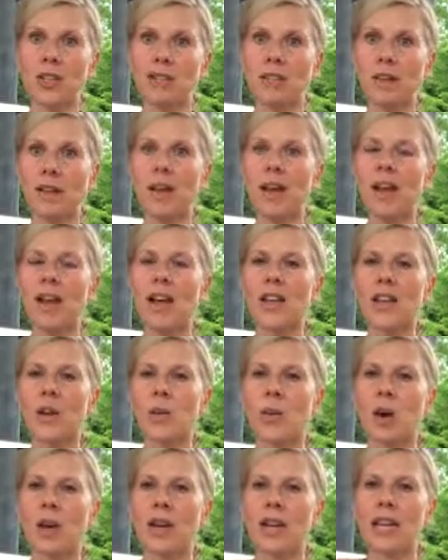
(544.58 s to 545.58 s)
even
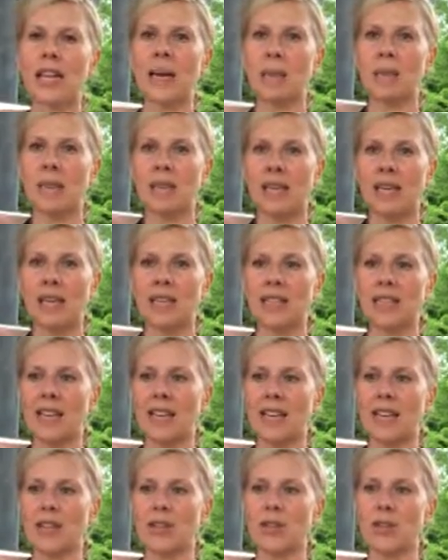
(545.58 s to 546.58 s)
you want to keep things
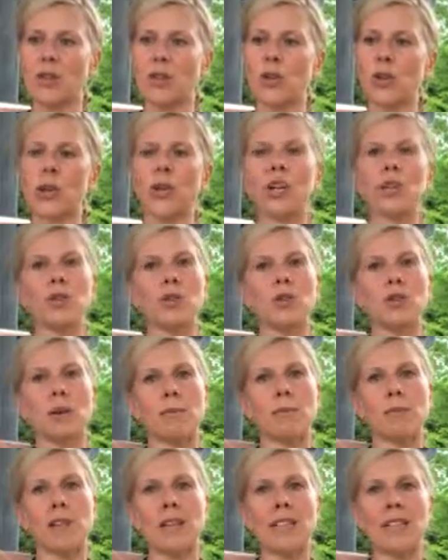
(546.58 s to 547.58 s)
in so you're going to use
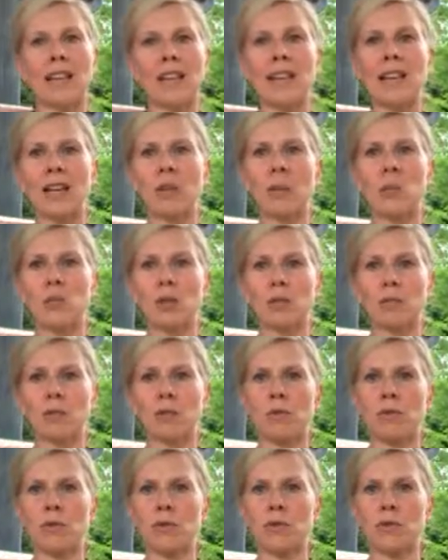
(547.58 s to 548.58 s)
some of these inward
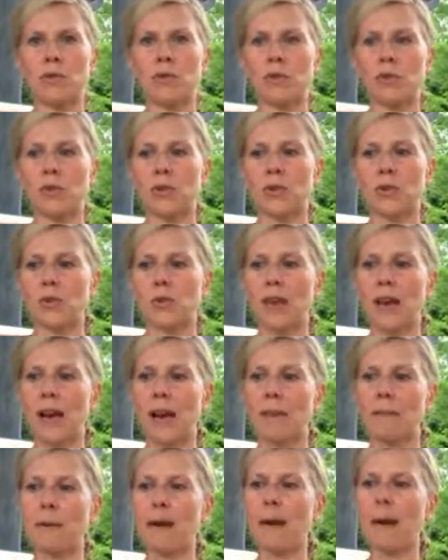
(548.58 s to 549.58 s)
moving foods for
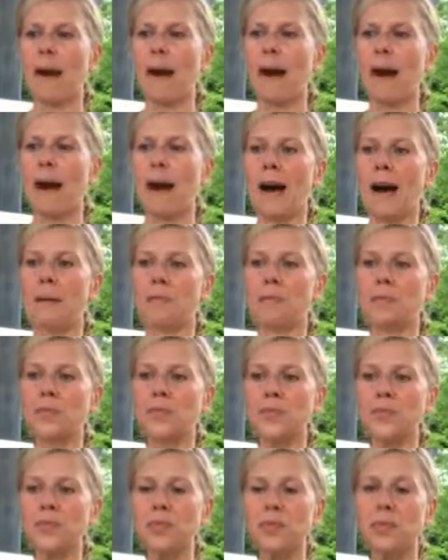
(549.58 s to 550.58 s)
that
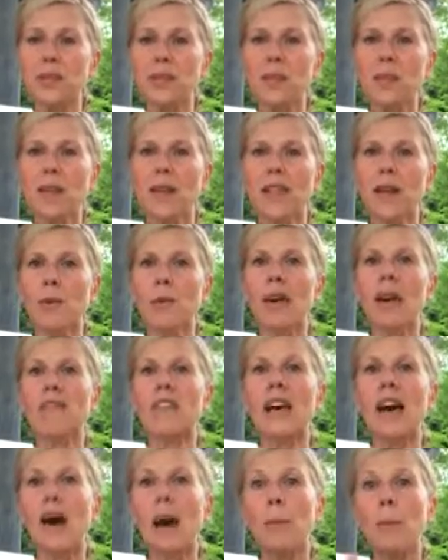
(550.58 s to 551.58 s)
um, then we have
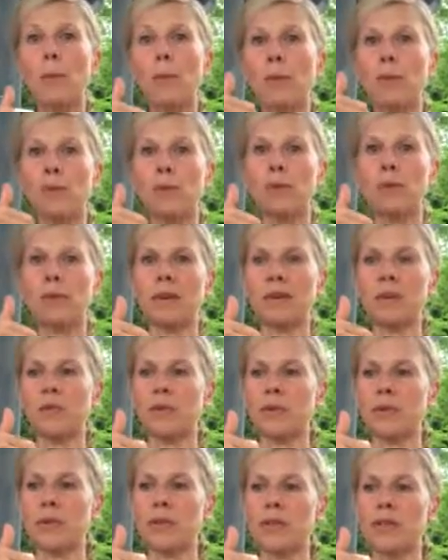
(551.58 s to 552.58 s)
the upward moving
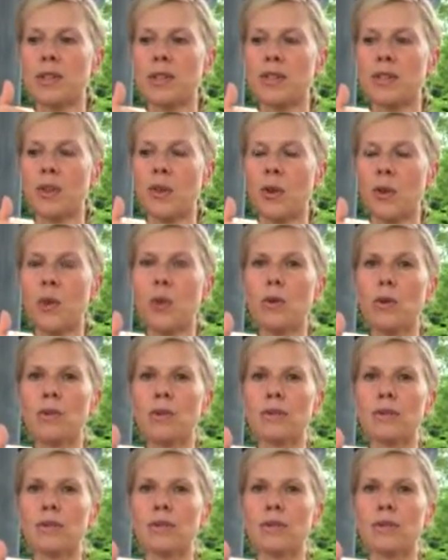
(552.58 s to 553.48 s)
foods so